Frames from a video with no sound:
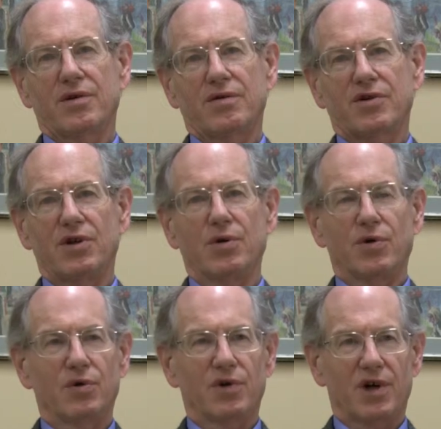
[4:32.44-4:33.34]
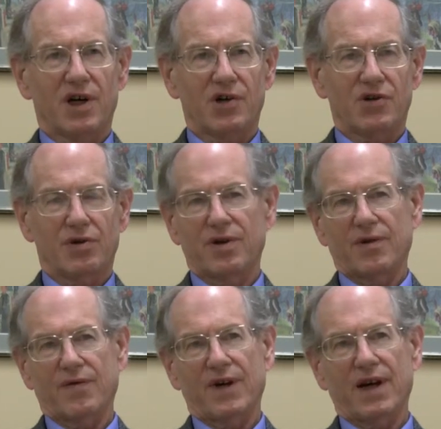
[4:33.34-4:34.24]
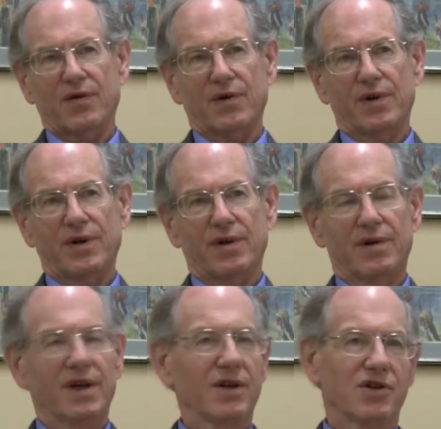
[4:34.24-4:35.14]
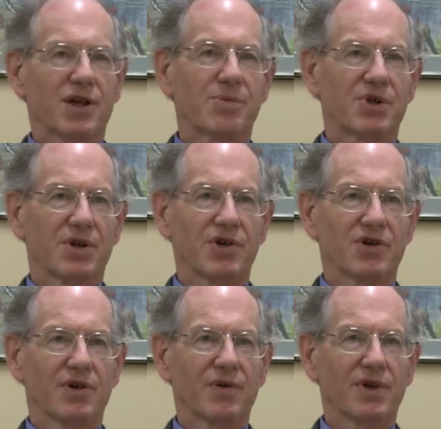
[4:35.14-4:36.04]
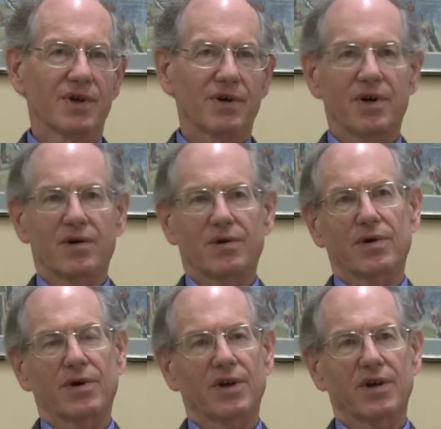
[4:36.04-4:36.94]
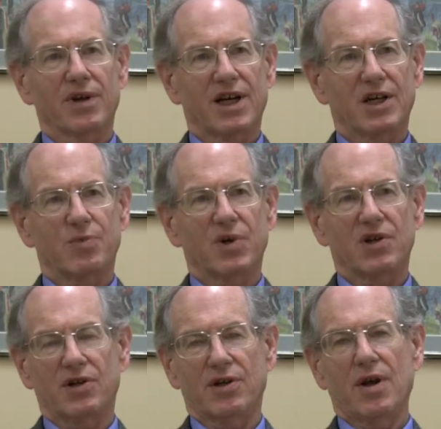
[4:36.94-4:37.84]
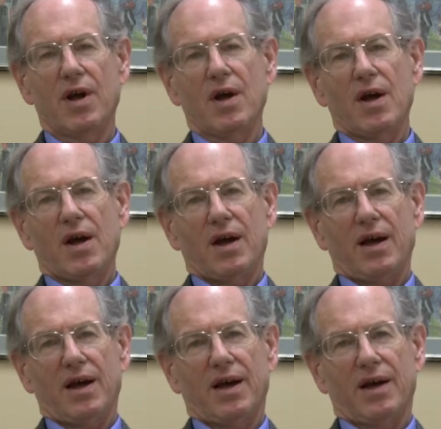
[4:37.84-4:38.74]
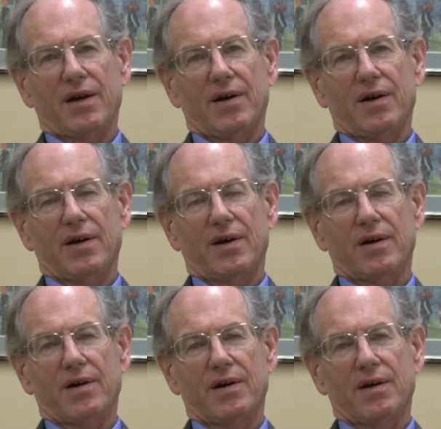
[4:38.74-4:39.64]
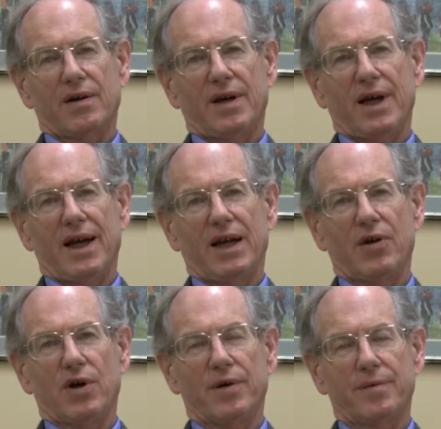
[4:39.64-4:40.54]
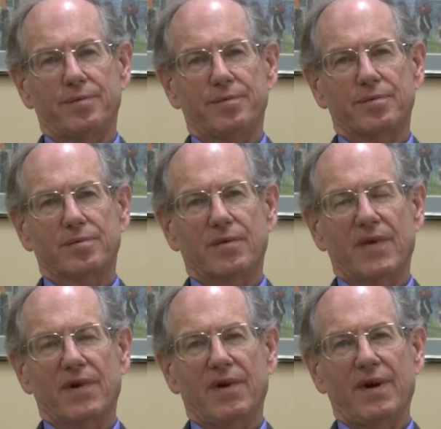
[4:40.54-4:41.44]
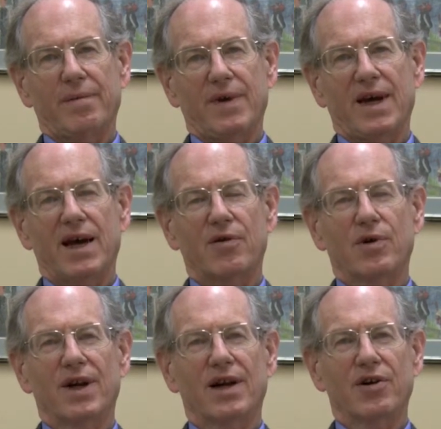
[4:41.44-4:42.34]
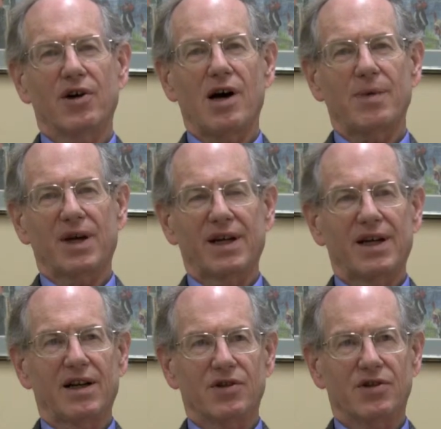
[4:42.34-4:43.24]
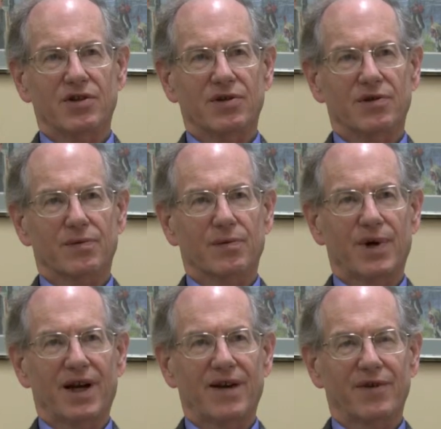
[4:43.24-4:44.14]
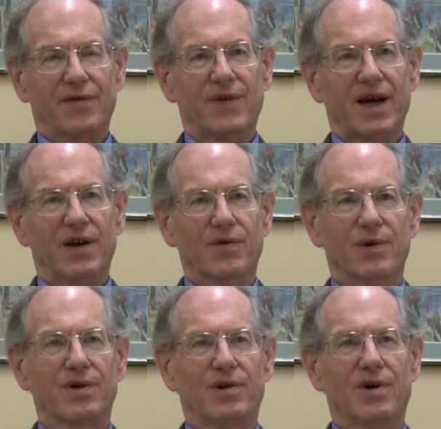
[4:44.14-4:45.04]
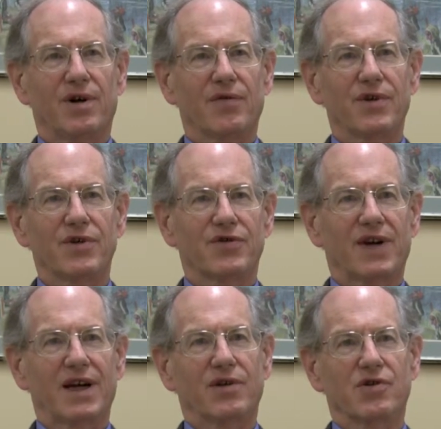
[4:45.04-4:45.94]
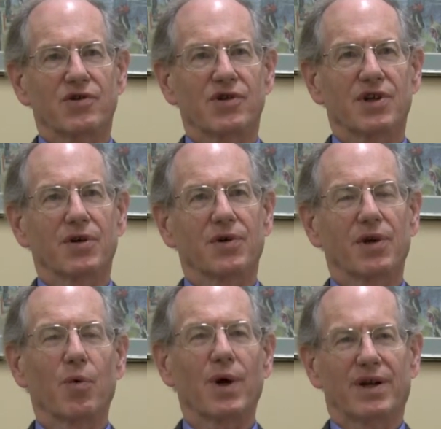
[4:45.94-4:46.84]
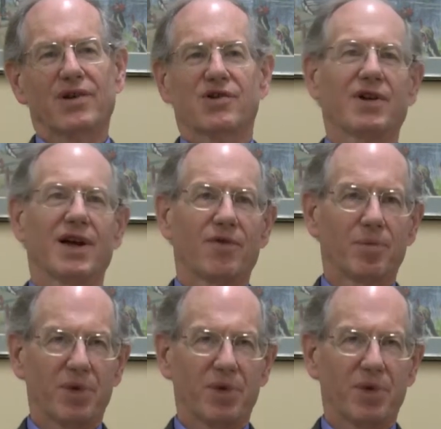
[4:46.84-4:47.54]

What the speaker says: CO2 costs, you're not factoring in any subsidies that are in there, you're not looking at tax breaks, and any accurate economic analysis would have to factor in all of these factors and say, okay, what is a level